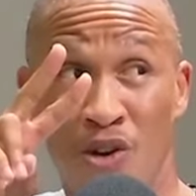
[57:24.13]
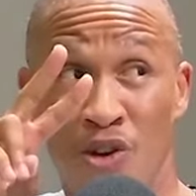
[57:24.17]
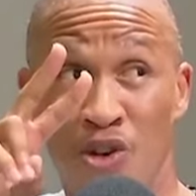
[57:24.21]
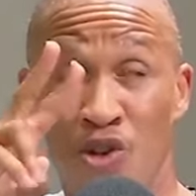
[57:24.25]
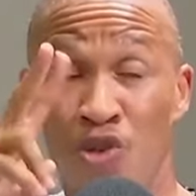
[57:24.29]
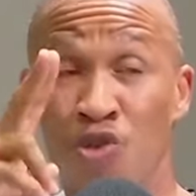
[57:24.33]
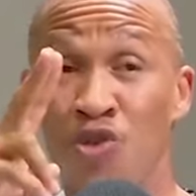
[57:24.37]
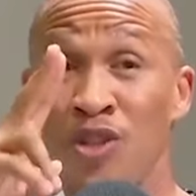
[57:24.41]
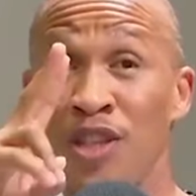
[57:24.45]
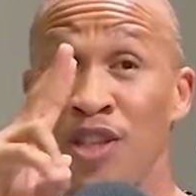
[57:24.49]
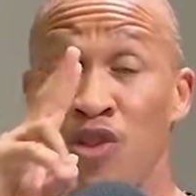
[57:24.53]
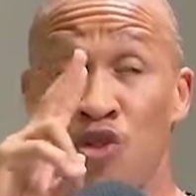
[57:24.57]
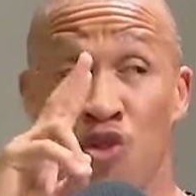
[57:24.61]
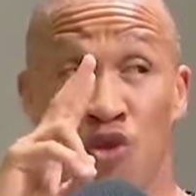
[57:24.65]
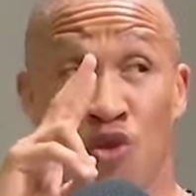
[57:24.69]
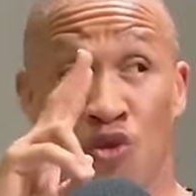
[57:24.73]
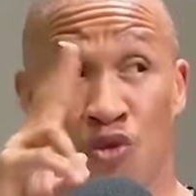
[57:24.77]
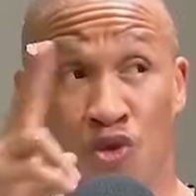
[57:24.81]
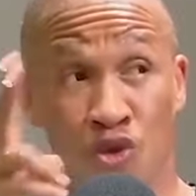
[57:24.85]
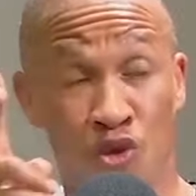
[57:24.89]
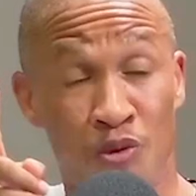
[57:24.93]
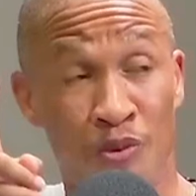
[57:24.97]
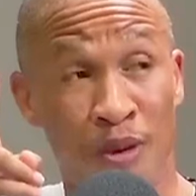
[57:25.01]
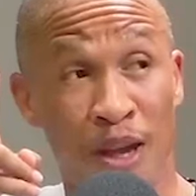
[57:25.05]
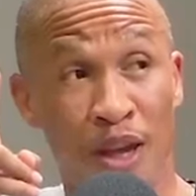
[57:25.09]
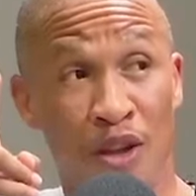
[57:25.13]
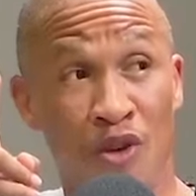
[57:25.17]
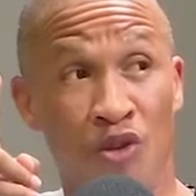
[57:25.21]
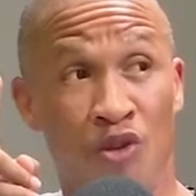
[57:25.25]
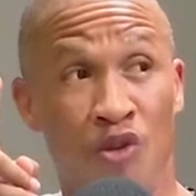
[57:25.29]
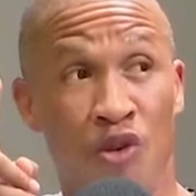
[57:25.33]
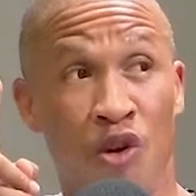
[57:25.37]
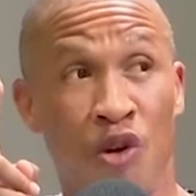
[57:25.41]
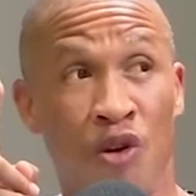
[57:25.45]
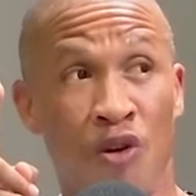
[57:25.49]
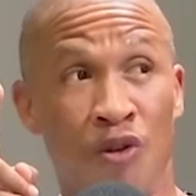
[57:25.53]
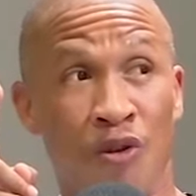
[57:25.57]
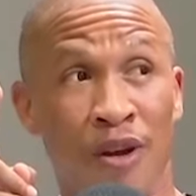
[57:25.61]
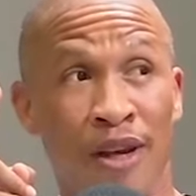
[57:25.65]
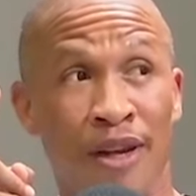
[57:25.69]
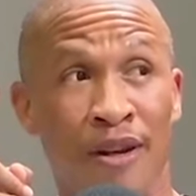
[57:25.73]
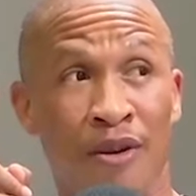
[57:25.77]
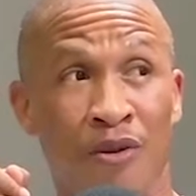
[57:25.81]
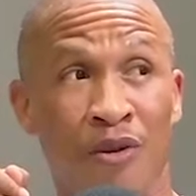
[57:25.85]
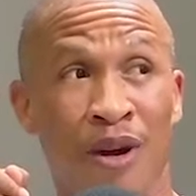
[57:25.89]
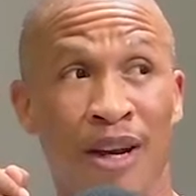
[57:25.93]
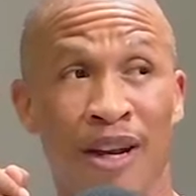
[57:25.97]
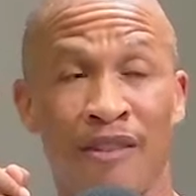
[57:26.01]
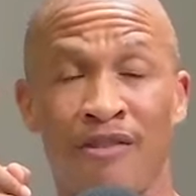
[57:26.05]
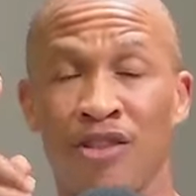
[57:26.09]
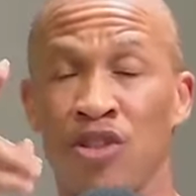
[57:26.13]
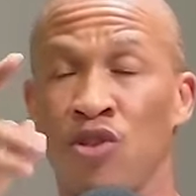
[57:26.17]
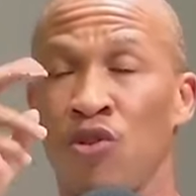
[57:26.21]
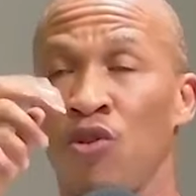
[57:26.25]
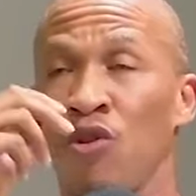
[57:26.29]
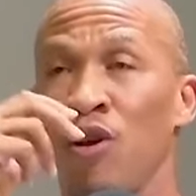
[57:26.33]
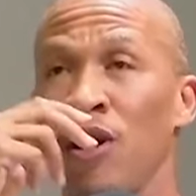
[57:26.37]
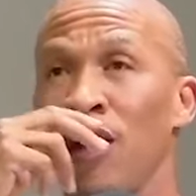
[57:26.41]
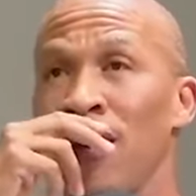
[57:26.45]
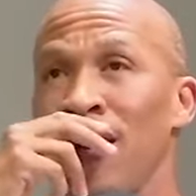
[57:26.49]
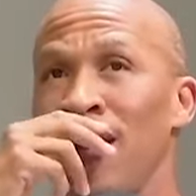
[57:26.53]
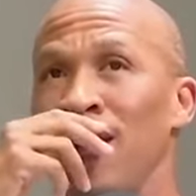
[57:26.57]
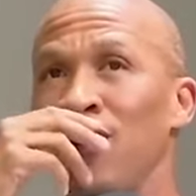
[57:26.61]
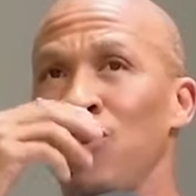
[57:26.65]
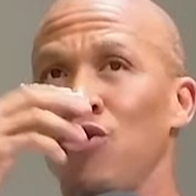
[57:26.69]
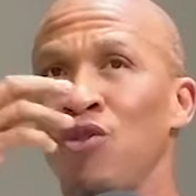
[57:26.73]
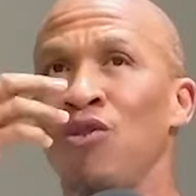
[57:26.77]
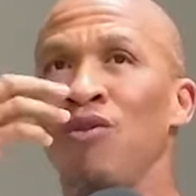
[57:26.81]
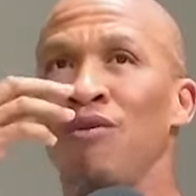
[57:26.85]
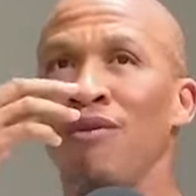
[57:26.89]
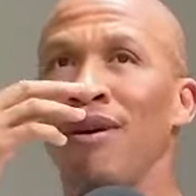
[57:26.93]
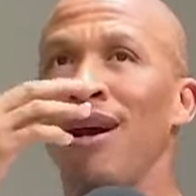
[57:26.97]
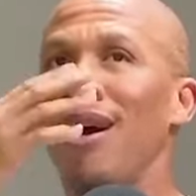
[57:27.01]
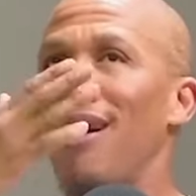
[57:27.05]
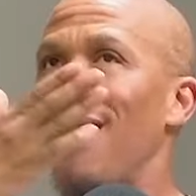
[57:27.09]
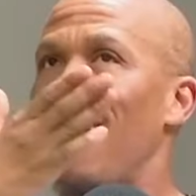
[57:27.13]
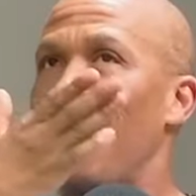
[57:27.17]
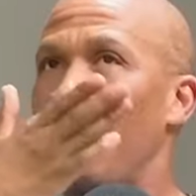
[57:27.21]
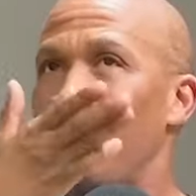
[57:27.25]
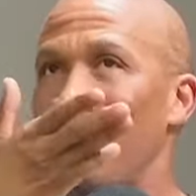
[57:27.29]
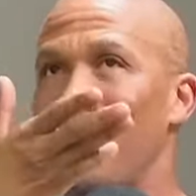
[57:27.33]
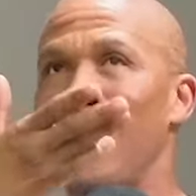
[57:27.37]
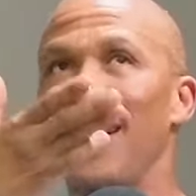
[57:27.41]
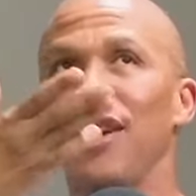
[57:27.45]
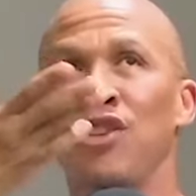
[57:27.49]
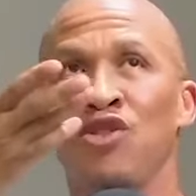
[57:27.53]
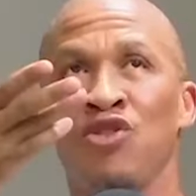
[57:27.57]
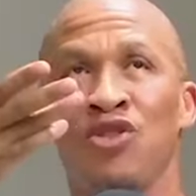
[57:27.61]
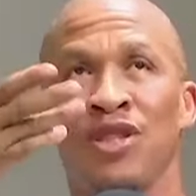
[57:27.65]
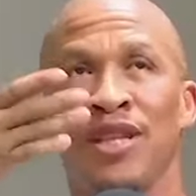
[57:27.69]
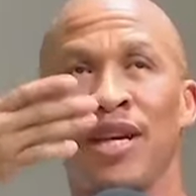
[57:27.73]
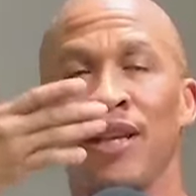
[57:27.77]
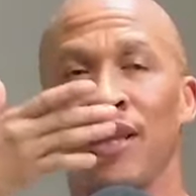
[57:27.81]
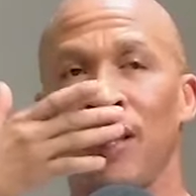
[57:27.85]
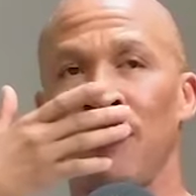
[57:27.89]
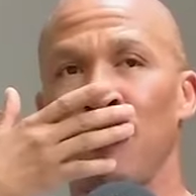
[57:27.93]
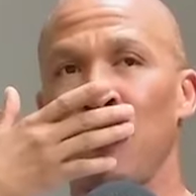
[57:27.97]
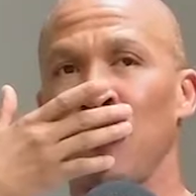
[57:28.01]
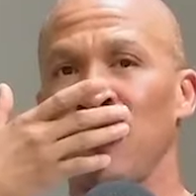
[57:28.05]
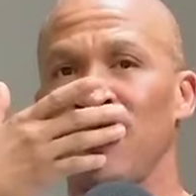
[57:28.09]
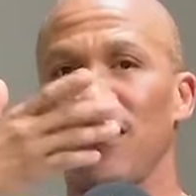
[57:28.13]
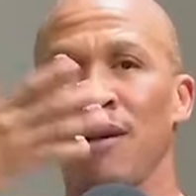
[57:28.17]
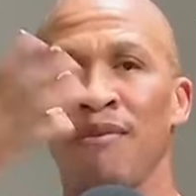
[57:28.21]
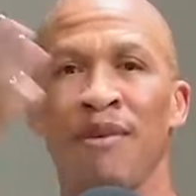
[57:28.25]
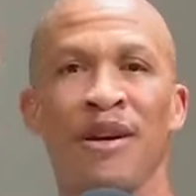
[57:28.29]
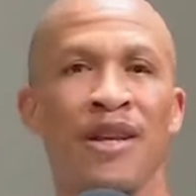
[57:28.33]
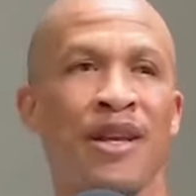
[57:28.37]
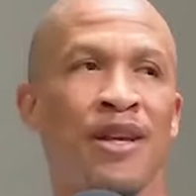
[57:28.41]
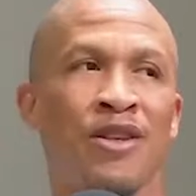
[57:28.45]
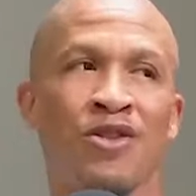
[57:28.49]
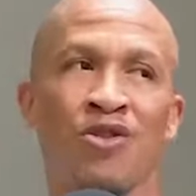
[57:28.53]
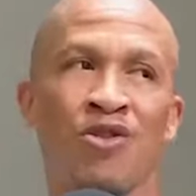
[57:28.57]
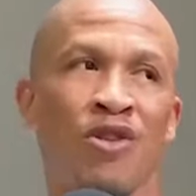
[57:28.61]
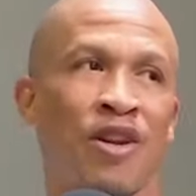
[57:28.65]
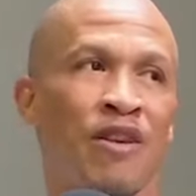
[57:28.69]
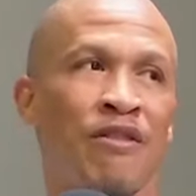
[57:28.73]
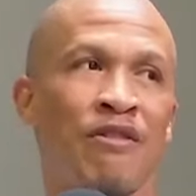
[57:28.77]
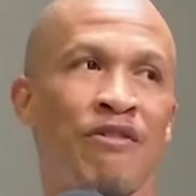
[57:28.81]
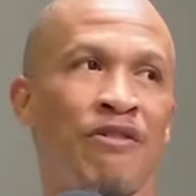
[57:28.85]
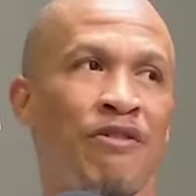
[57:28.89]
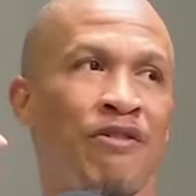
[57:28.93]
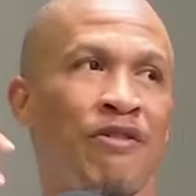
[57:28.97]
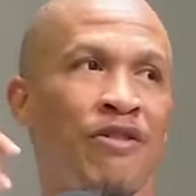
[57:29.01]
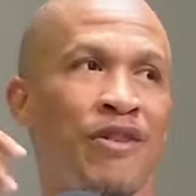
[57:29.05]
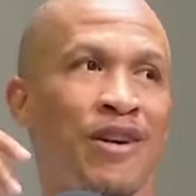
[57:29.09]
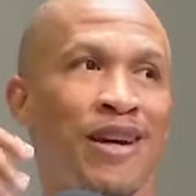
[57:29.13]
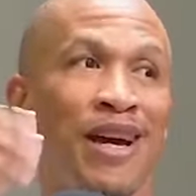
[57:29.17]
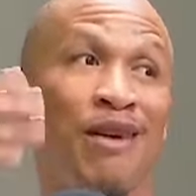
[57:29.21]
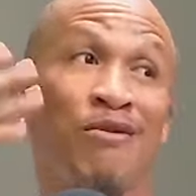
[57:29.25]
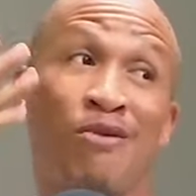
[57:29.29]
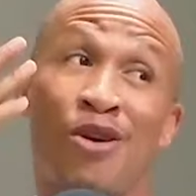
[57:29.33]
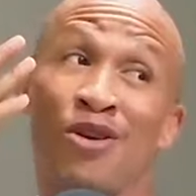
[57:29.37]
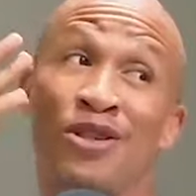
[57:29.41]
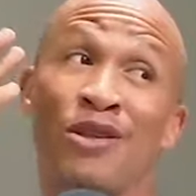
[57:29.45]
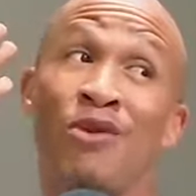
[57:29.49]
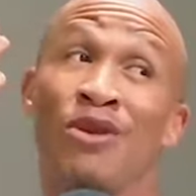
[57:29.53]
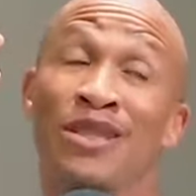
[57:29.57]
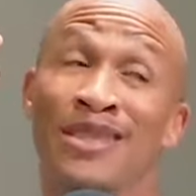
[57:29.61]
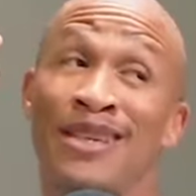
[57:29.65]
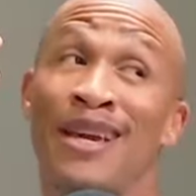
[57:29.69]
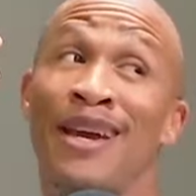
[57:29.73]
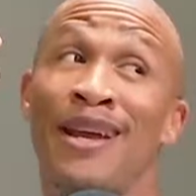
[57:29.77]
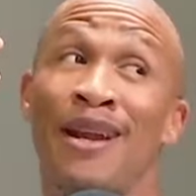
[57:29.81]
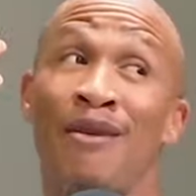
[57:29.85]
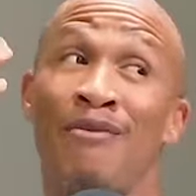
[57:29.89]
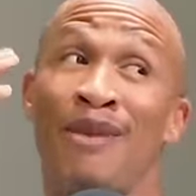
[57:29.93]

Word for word: or use it to to make you grow and whatever. So so I'm glad you said that because somebody else could have because I was scared.